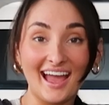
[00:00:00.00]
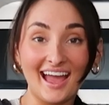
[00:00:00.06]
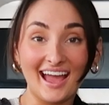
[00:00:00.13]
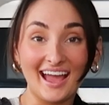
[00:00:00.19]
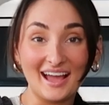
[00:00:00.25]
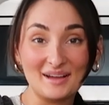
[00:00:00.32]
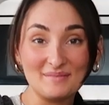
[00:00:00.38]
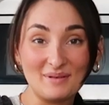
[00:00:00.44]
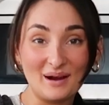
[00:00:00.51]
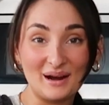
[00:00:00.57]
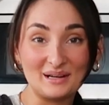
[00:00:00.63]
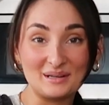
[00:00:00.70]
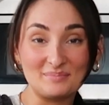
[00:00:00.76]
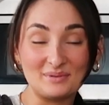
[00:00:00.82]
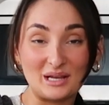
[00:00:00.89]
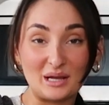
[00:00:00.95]
Hey
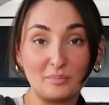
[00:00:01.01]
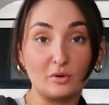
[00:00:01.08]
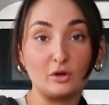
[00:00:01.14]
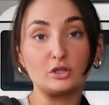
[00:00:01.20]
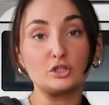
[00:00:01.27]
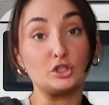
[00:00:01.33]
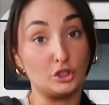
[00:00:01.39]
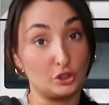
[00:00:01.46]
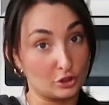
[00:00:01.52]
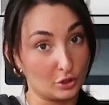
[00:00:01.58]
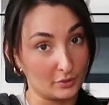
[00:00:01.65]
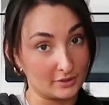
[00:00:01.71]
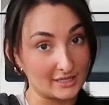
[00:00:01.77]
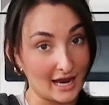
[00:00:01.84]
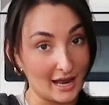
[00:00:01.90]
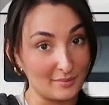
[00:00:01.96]
party people, do you know
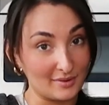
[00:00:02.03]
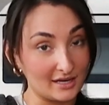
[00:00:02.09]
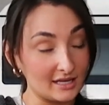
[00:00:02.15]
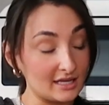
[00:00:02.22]
what time it